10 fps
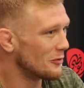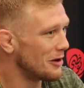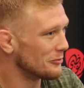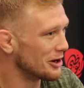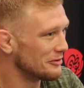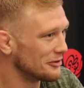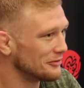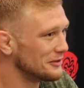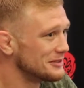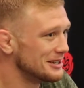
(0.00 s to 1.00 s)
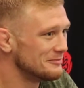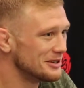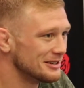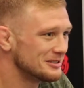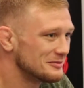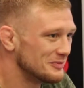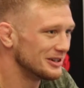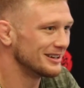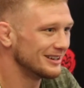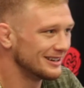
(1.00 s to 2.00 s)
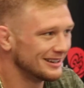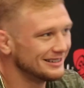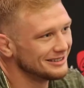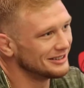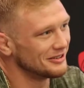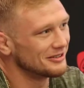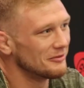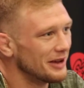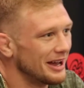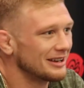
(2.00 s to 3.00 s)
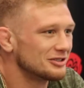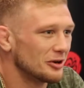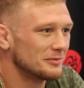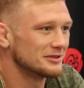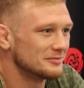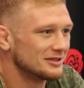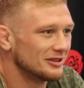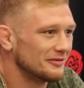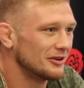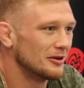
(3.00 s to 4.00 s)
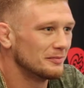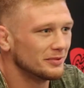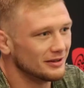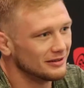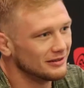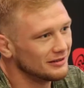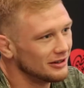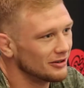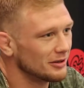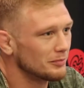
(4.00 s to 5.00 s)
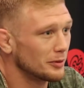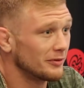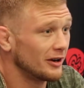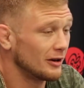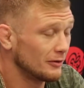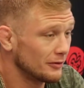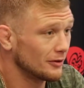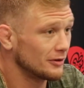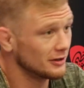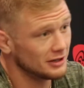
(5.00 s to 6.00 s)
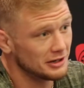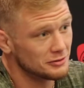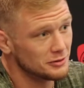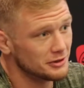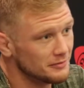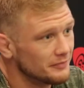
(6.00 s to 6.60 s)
I'm ready for 15 minutes, but you know, go back, sharpen some stuff up, and you know, prepare for Nathaniel Wood.